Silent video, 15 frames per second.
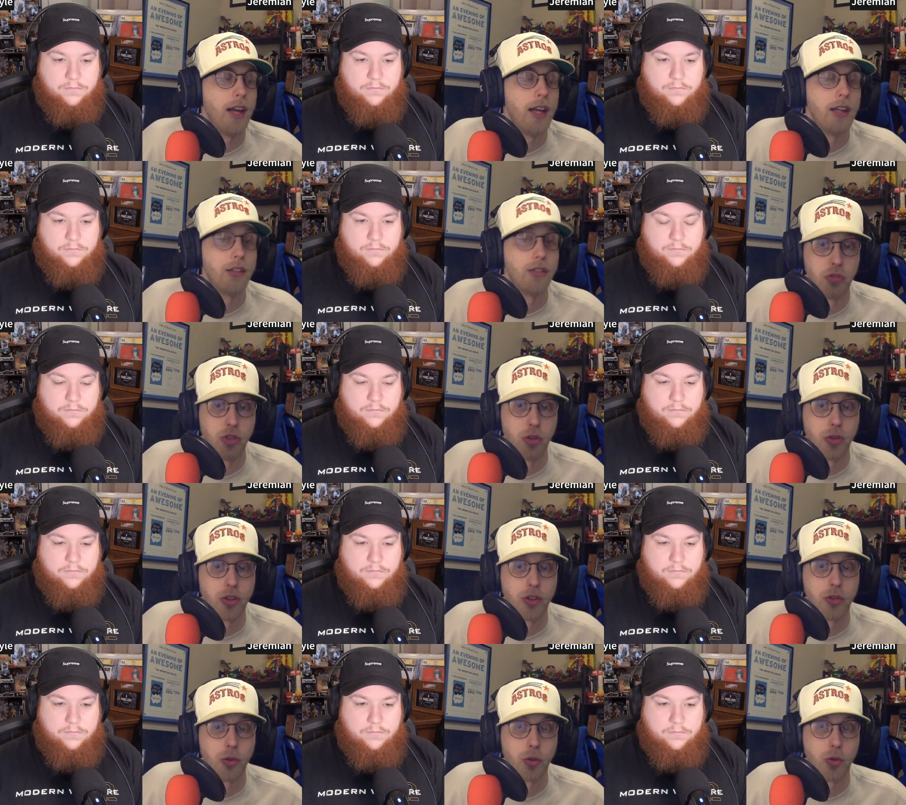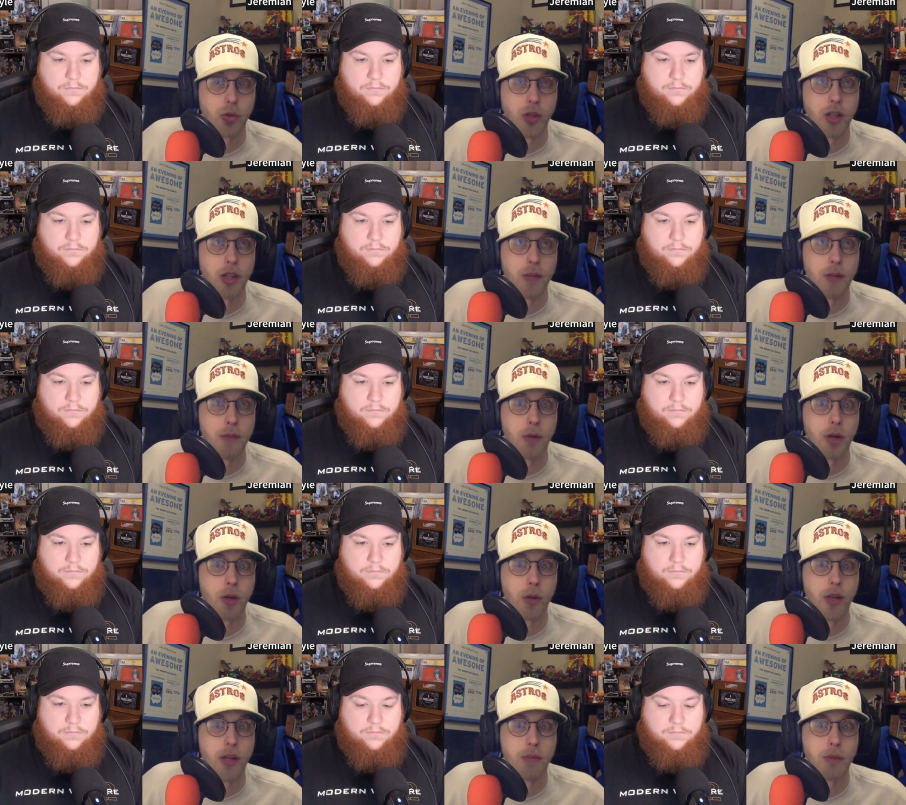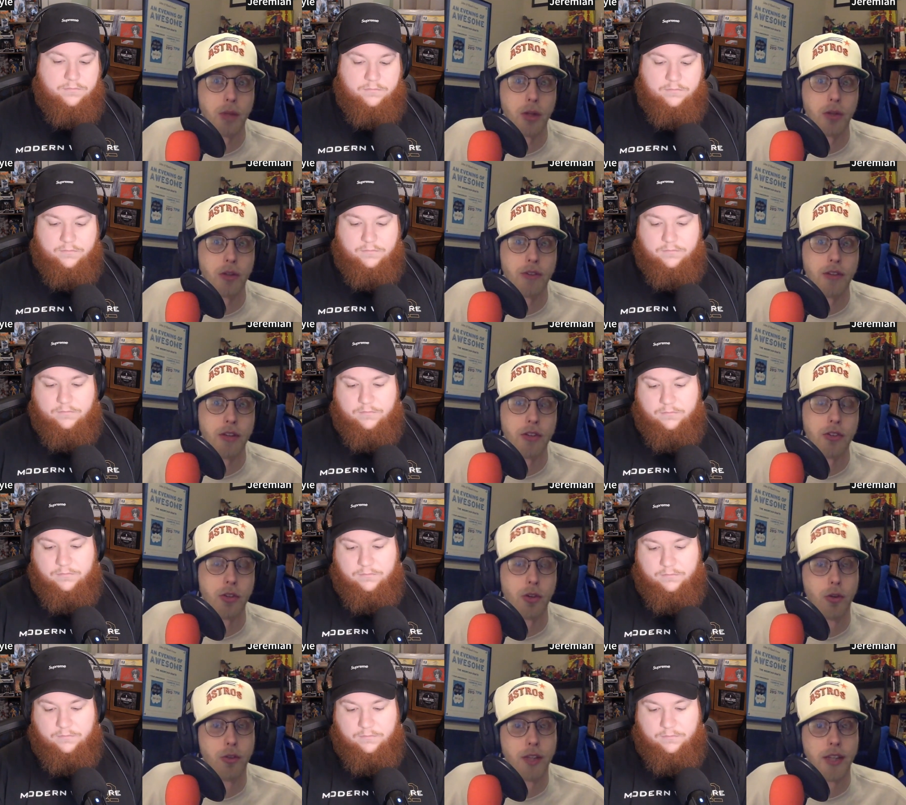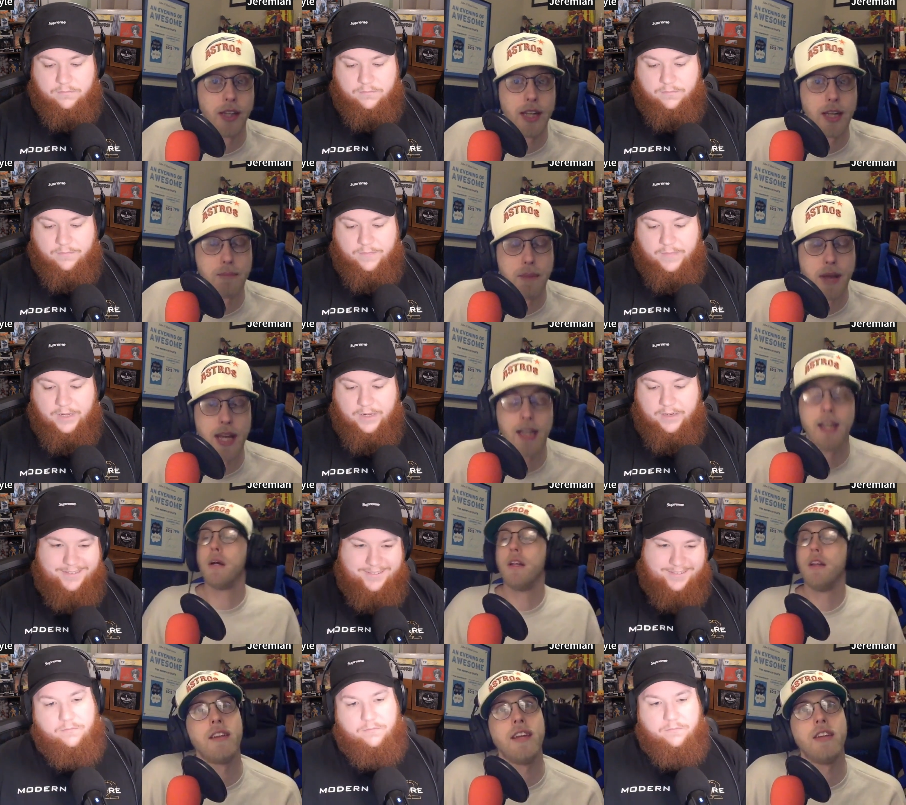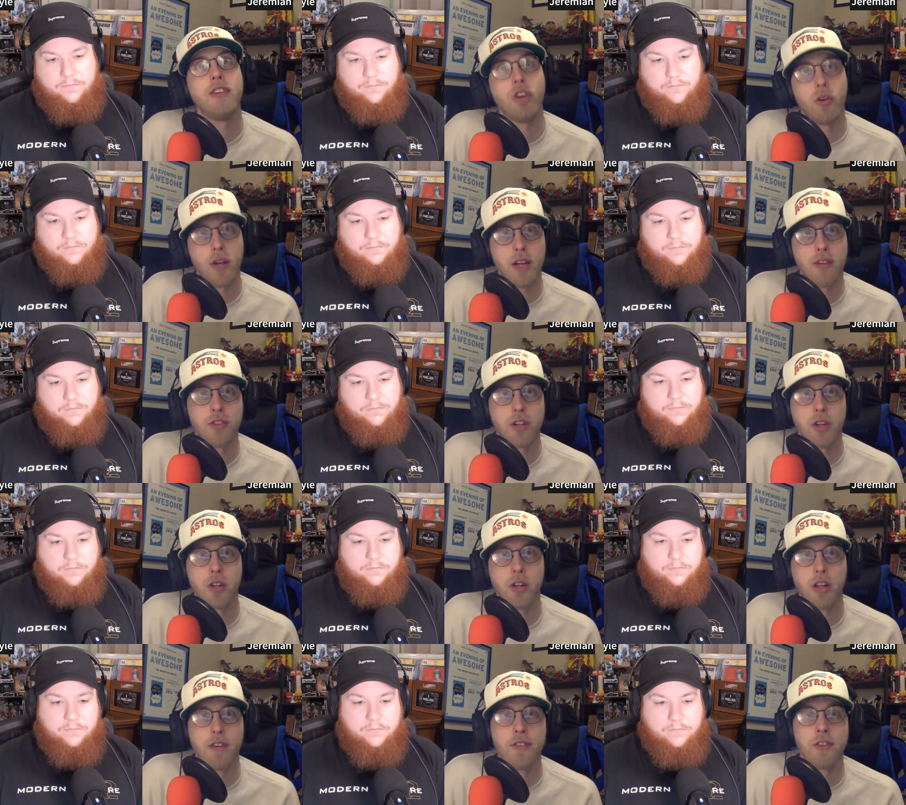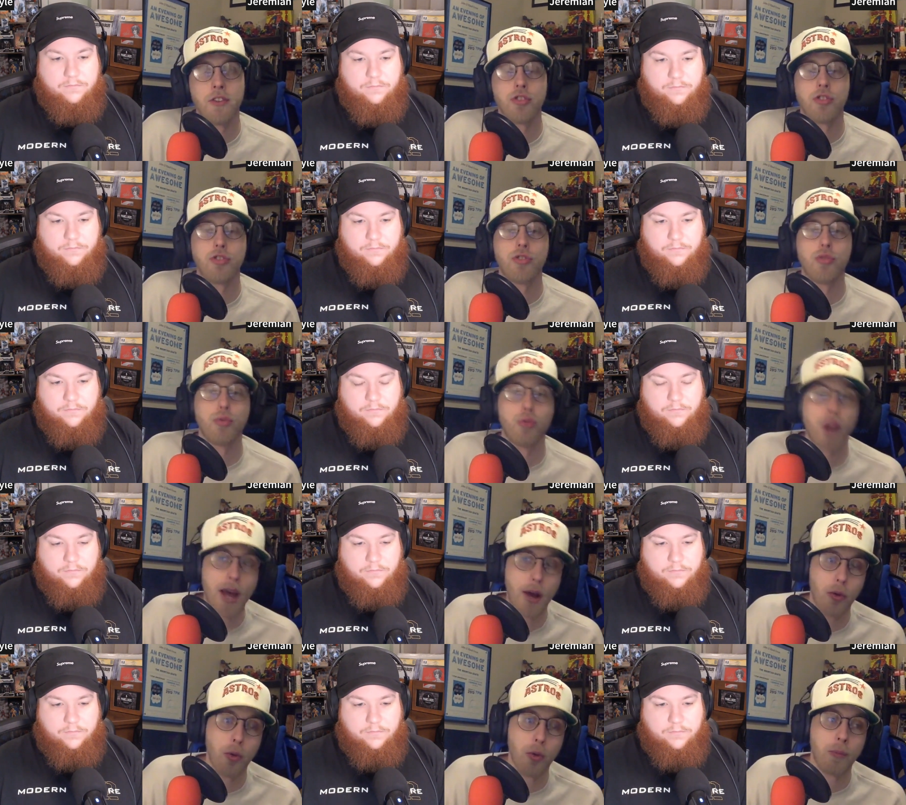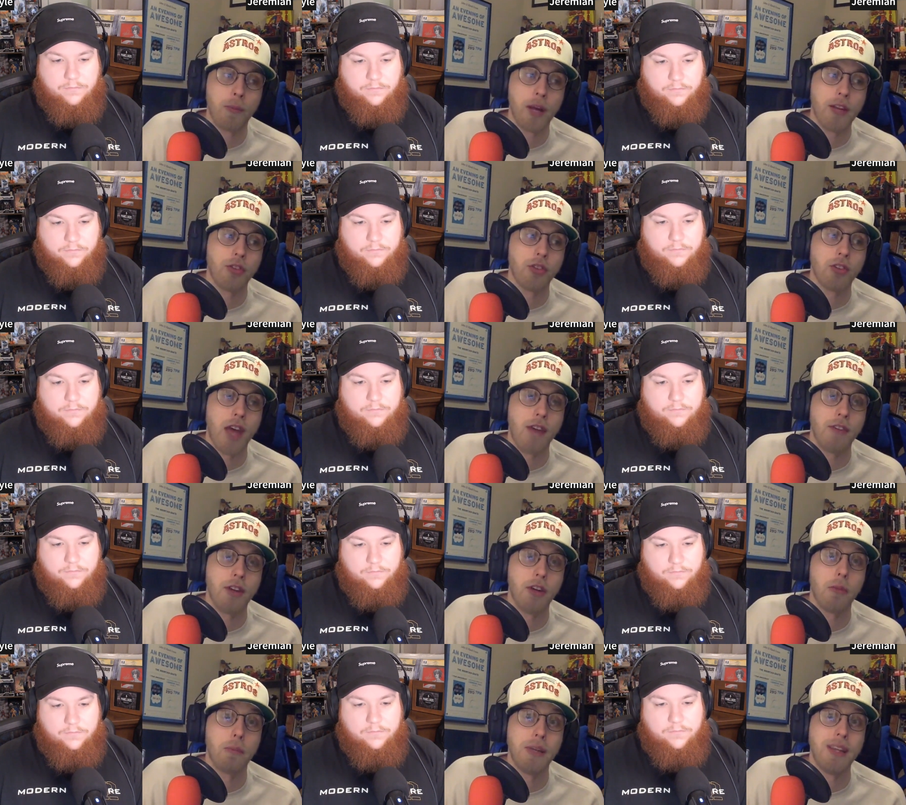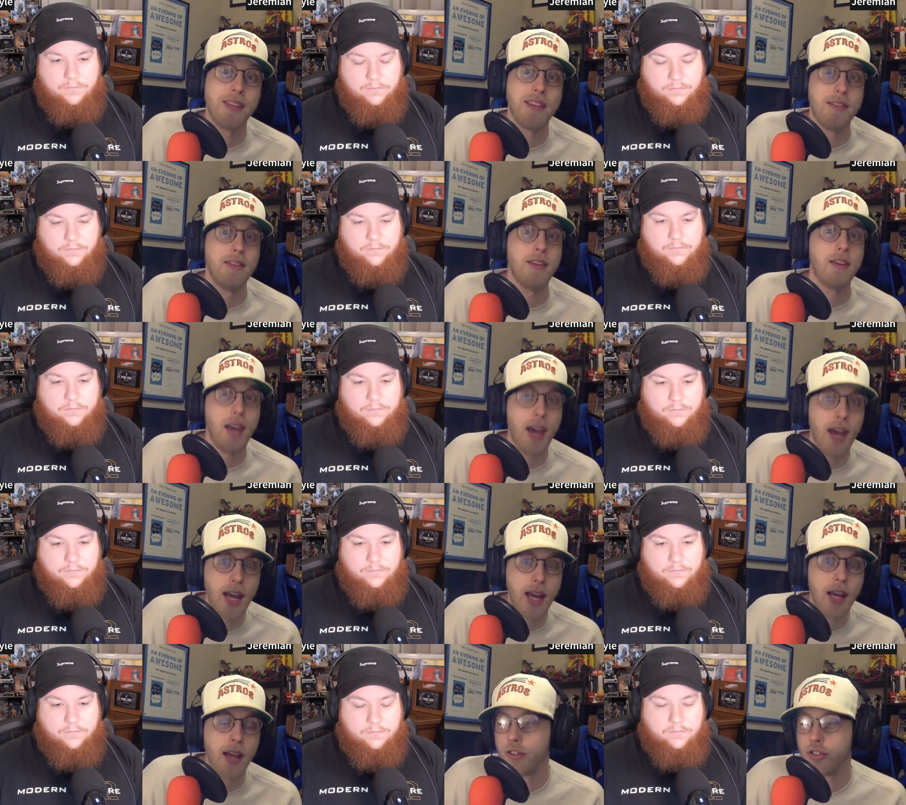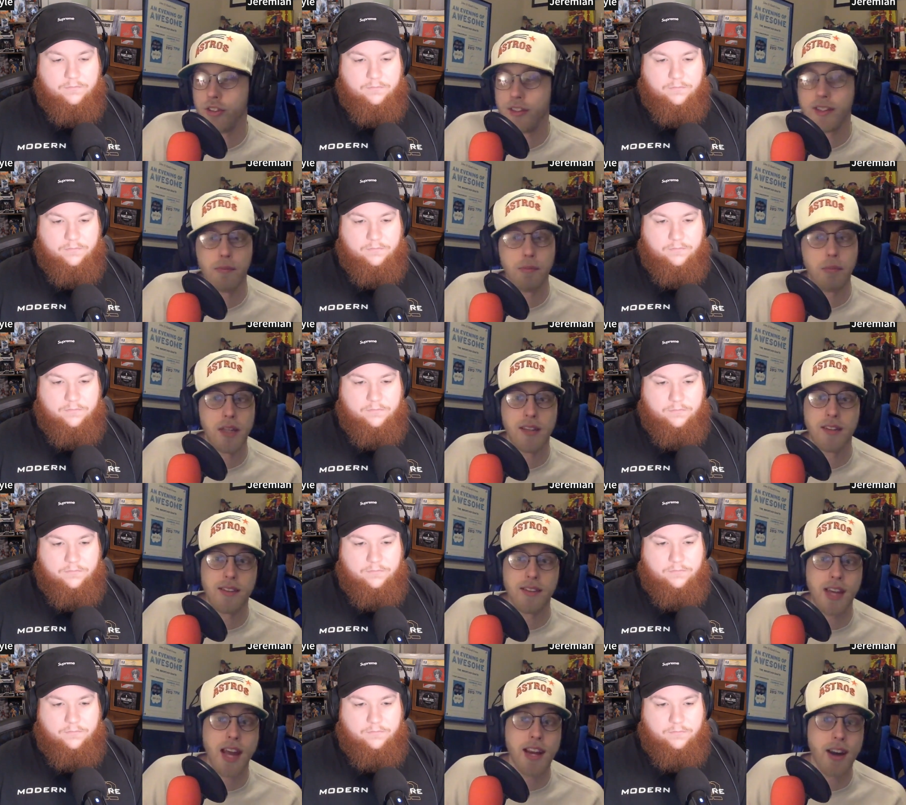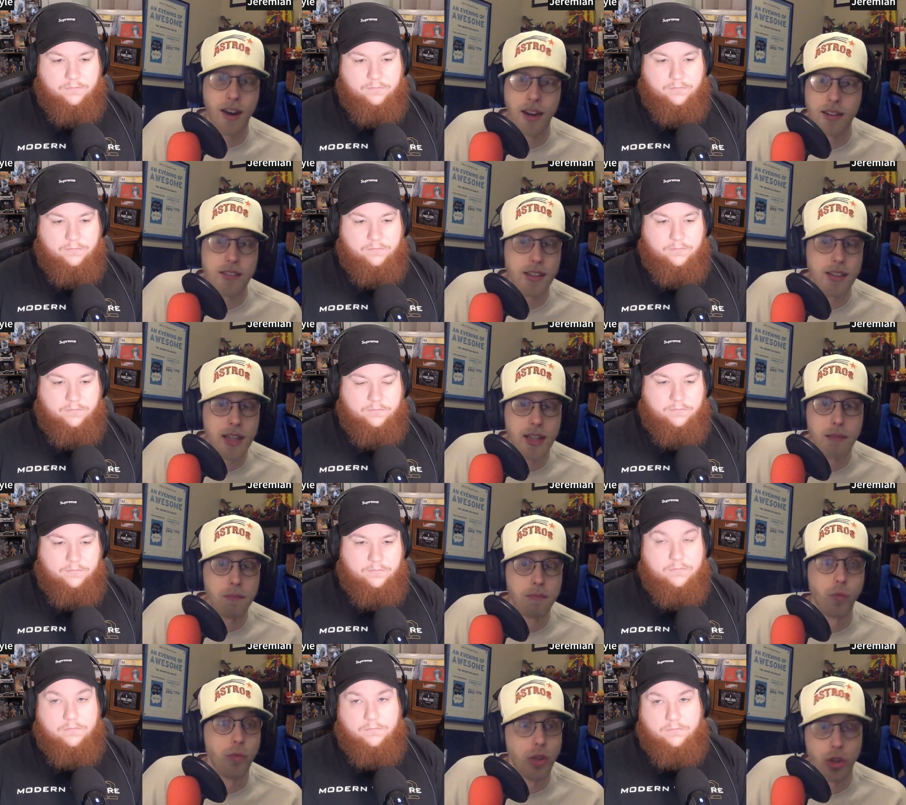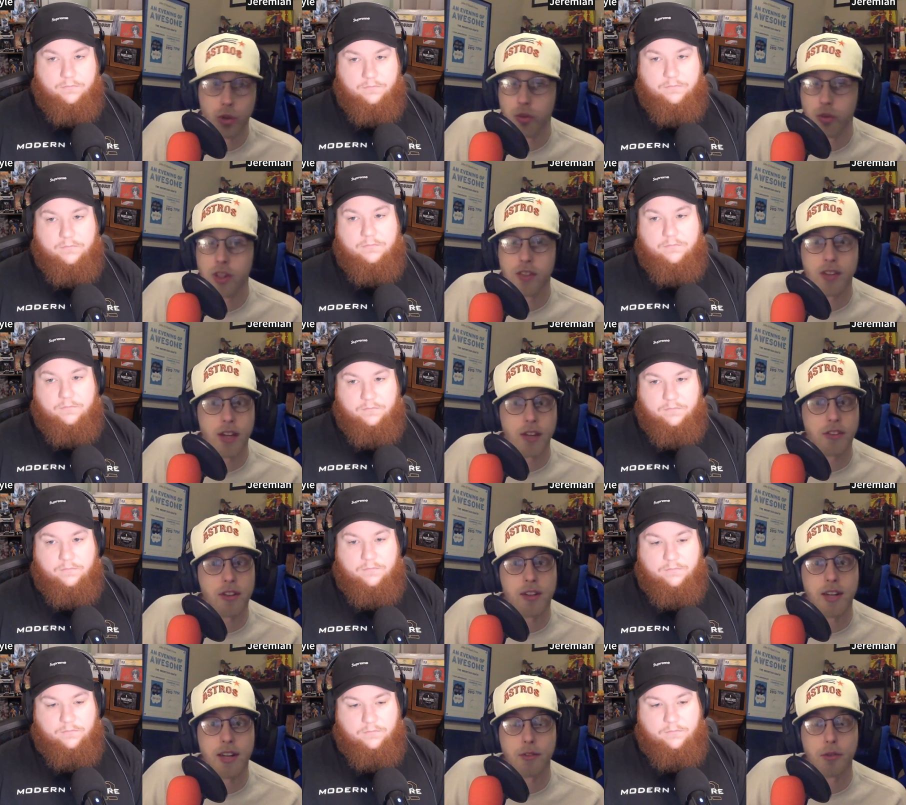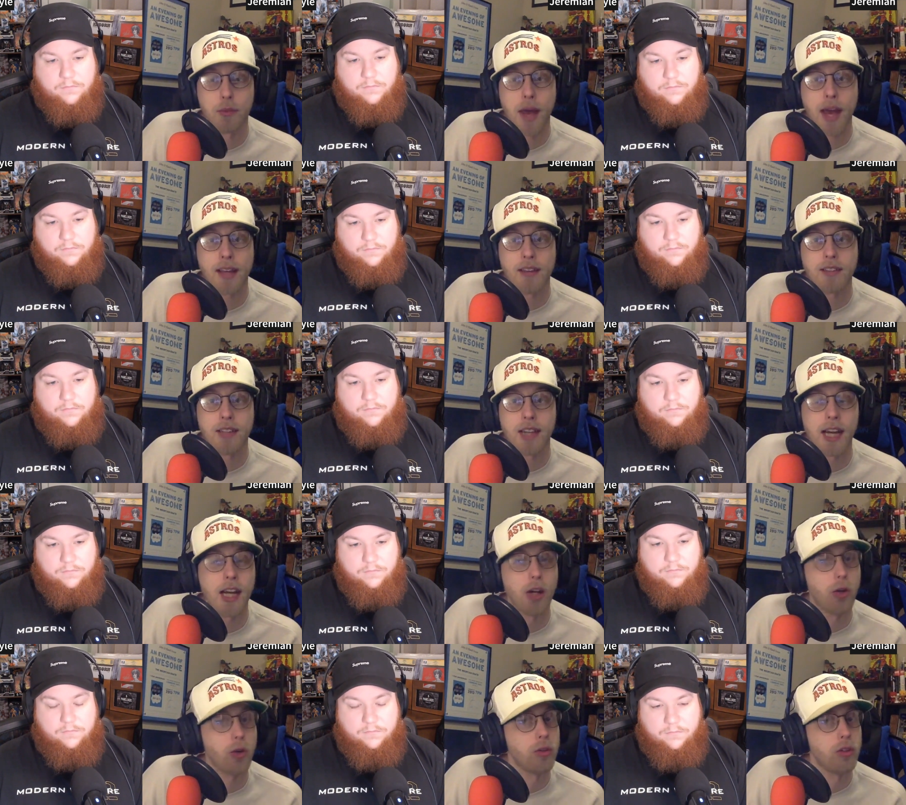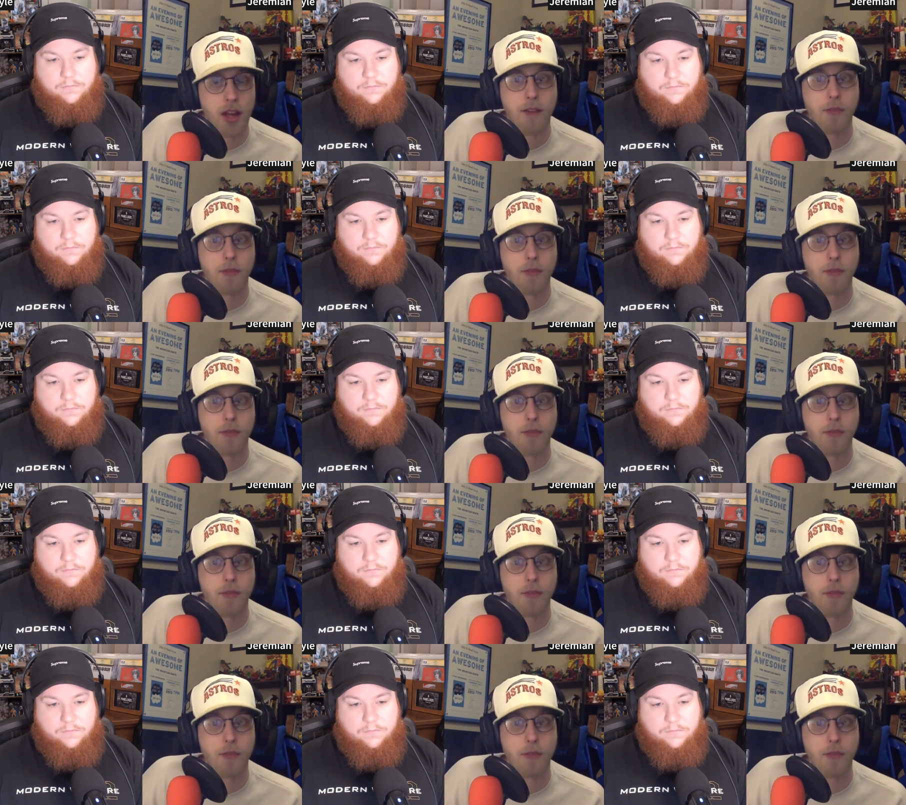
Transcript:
Speaker 1: and she was also created by Mark Waid and Paolo Rivera. So hopefully they get paid. But they don't have to go the love interest route by just having her be the DA. She can be the DA hunting him. Mm. News gets out that the devil's back in town down.